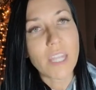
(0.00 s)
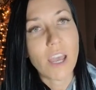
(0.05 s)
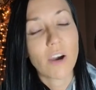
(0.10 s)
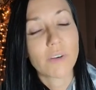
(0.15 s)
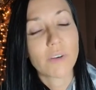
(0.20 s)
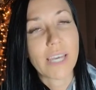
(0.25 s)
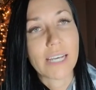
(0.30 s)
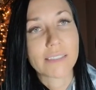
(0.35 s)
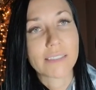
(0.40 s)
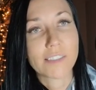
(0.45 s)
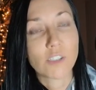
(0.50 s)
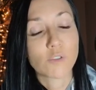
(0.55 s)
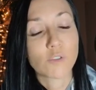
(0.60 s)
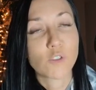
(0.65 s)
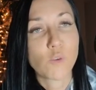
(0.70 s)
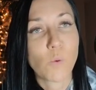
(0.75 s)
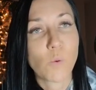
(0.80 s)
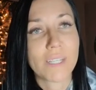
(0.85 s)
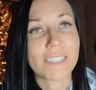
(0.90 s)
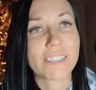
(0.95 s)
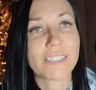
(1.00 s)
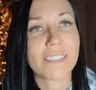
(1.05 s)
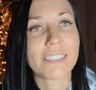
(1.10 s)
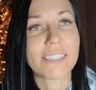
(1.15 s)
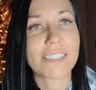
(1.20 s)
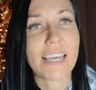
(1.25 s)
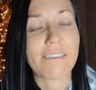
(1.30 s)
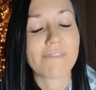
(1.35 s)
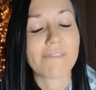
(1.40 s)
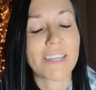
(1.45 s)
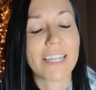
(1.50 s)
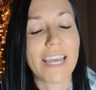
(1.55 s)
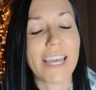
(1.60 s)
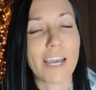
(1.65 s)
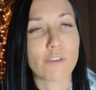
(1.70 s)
Oh yeah, so 27